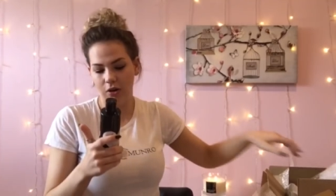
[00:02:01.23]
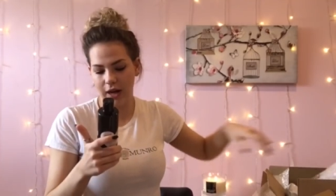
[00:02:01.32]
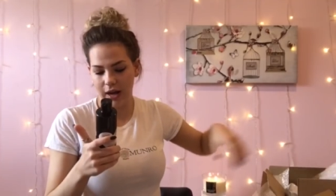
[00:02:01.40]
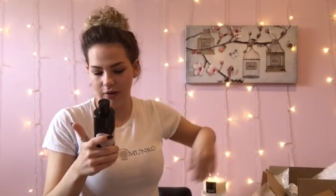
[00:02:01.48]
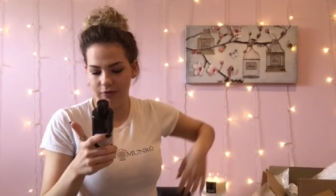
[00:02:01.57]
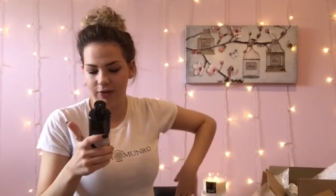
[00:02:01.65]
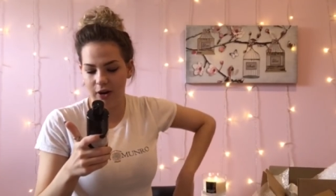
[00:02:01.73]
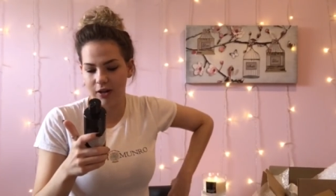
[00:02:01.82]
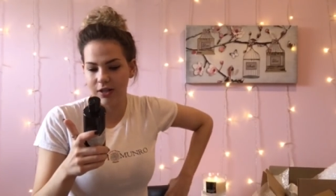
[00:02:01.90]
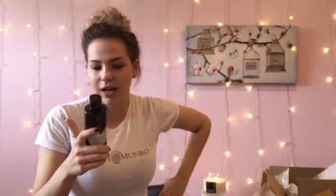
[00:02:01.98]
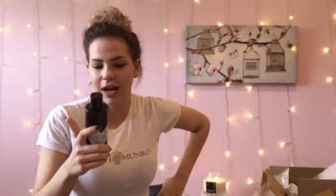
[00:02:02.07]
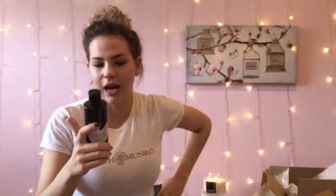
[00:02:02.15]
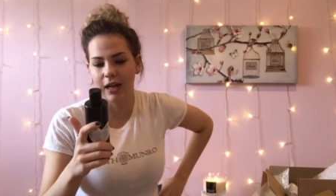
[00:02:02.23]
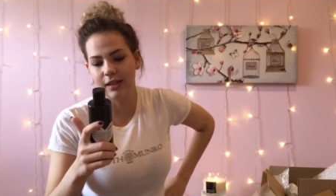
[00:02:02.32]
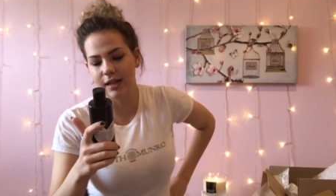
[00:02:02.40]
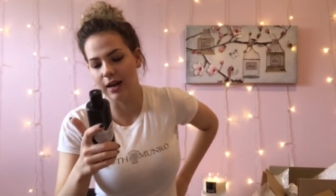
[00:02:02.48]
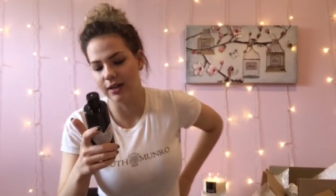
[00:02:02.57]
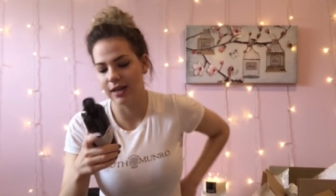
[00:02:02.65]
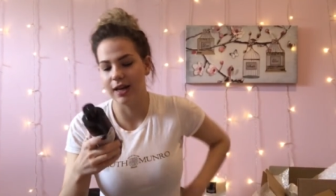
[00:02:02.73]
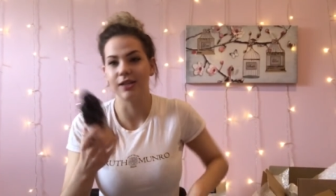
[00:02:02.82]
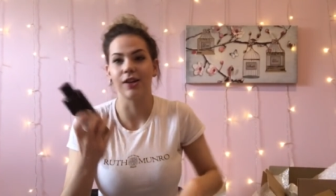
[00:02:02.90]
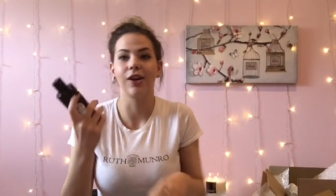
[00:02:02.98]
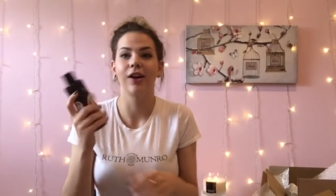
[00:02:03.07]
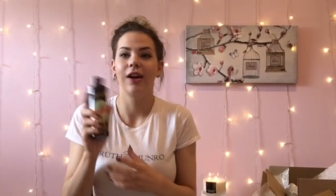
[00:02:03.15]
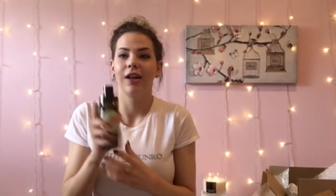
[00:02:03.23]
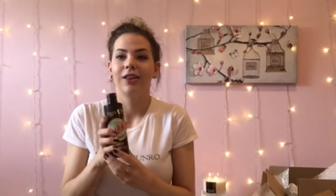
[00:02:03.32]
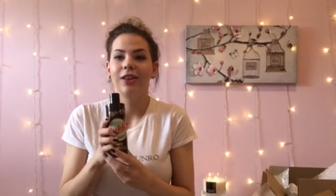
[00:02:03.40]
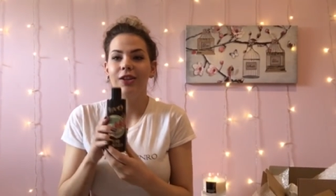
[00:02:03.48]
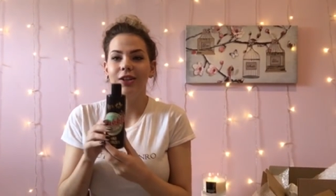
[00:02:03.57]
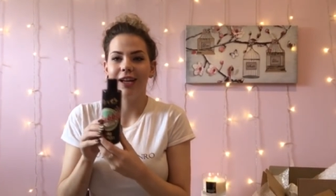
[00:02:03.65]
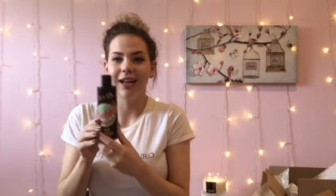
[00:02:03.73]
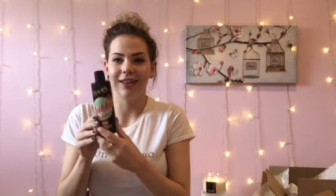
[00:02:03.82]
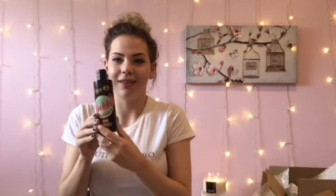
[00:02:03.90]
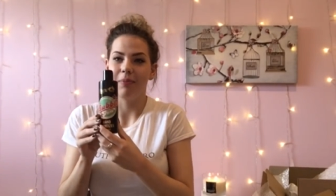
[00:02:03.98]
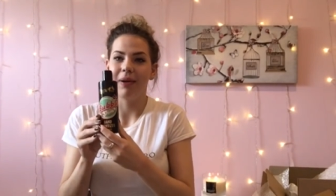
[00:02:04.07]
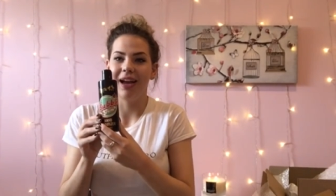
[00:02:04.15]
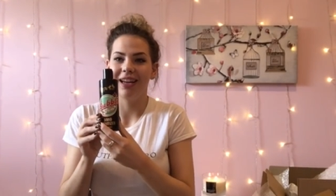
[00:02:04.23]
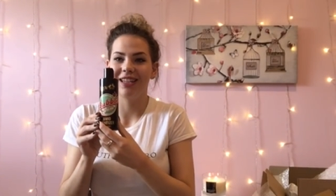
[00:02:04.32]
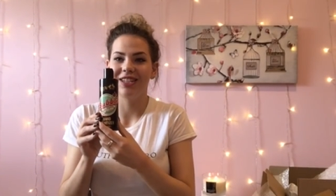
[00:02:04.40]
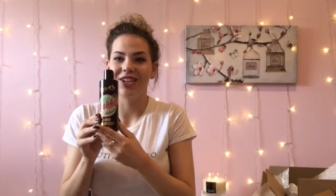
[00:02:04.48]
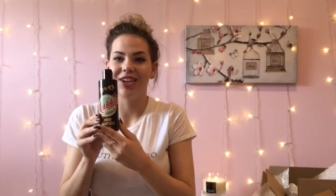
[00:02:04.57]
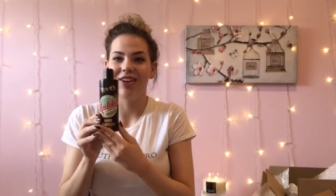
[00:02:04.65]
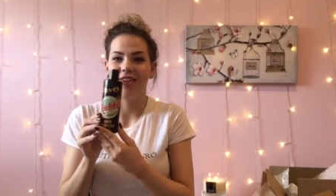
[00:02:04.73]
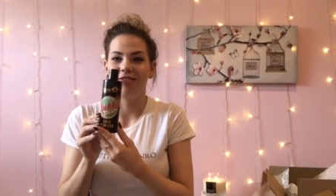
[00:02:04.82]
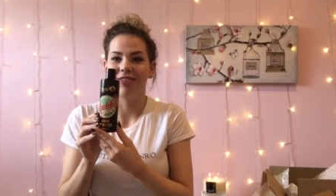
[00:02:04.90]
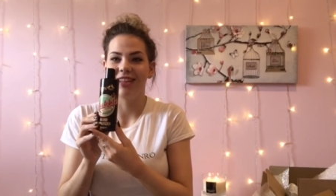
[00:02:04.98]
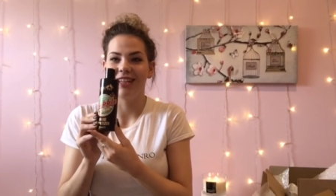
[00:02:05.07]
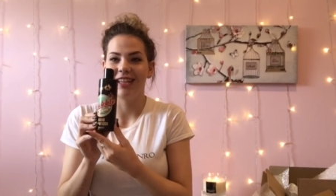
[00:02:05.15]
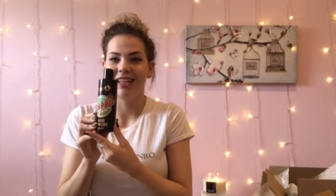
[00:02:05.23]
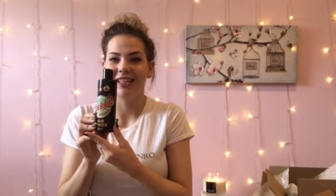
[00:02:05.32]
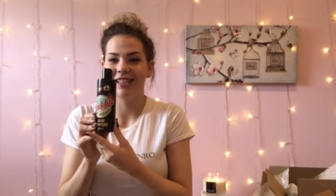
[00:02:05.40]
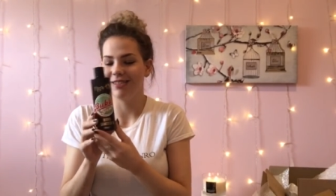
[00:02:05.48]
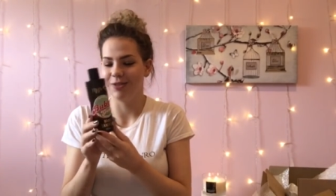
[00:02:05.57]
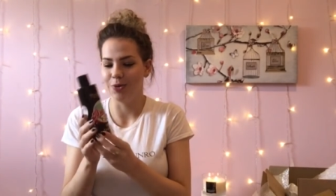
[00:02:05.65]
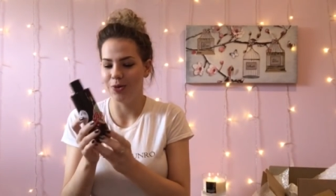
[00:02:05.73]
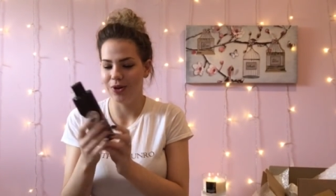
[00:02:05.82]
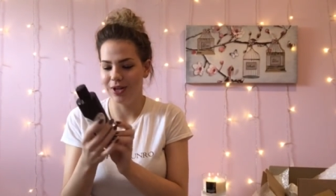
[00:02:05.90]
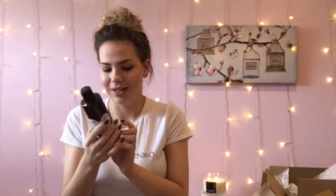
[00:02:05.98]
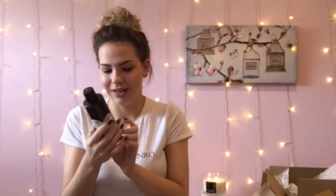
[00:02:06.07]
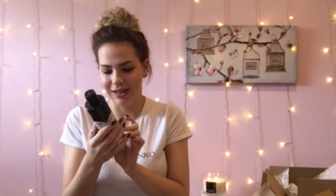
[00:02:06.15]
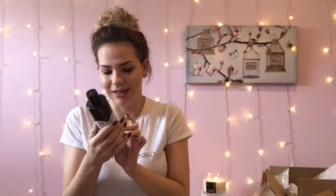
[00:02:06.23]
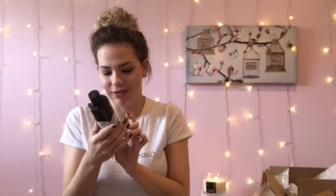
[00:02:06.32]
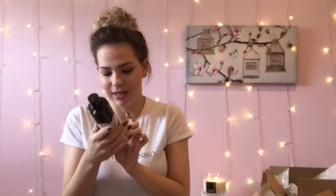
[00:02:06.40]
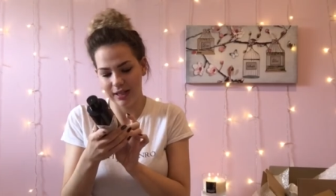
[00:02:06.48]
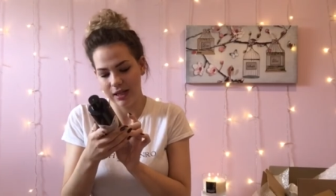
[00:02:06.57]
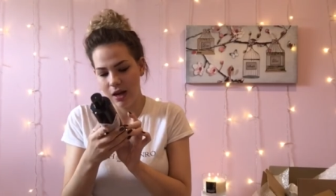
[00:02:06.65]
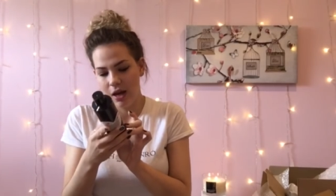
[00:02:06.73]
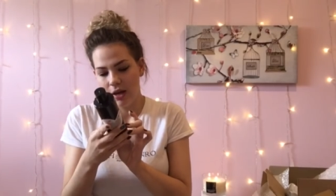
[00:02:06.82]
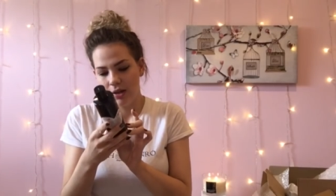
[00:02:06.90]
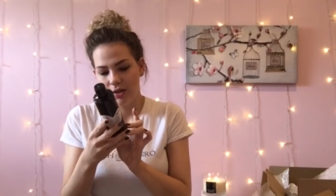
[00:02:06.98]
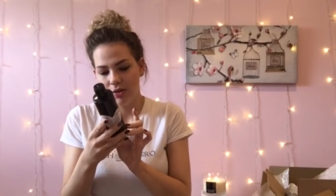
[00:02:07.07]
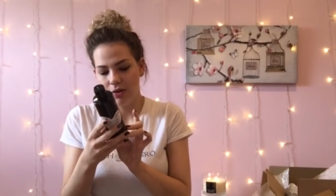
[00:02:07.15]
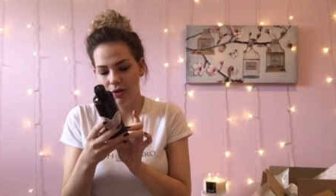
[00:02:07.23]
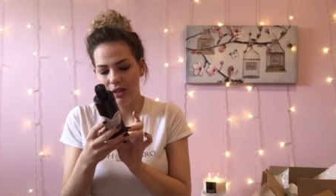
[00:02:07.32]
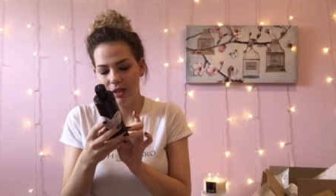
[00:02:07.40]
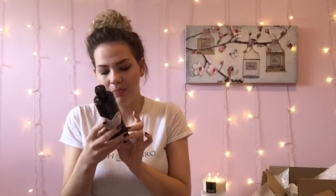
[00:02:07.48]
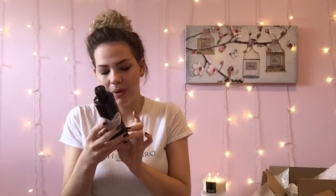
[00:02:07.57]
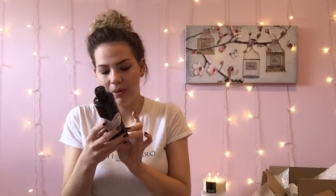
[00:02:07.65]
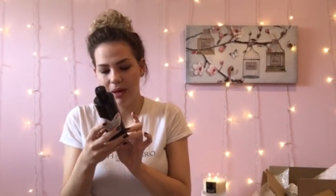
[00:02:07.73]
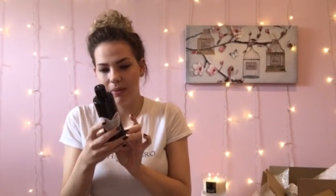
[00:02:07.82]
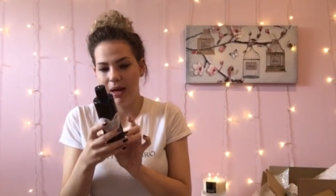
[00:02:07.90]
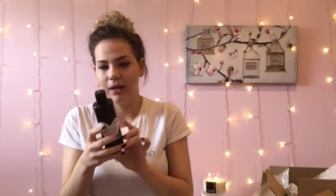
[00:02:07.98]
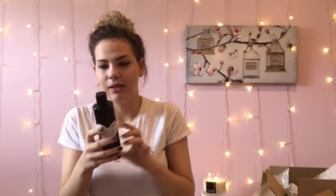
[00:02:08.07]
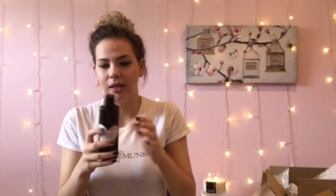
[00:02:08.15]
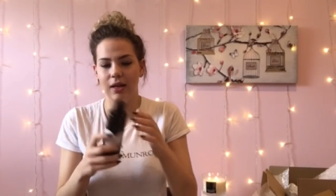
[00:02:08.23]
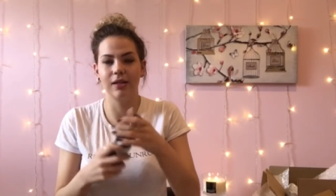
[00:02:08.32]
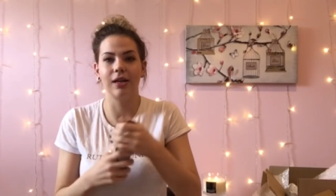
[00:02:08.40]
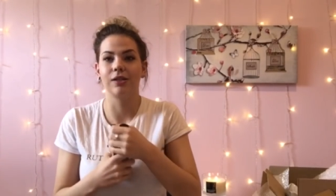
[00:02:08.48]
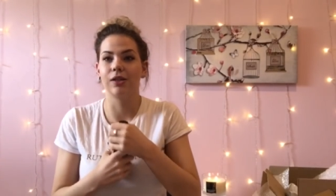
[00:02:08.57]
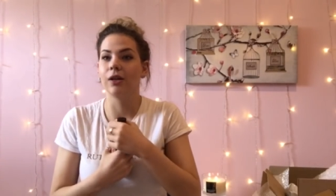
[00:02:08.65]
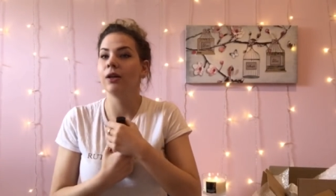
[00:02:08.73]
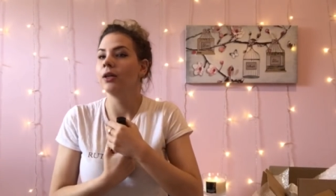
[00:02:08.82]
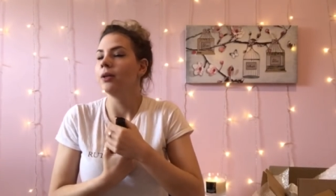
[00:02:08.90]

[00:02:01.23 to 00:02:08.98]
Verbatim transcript: Okay, first, hand sanitizer. Look at the packaging of these. Oh, love it. So this is bubblegum hand sanitizer.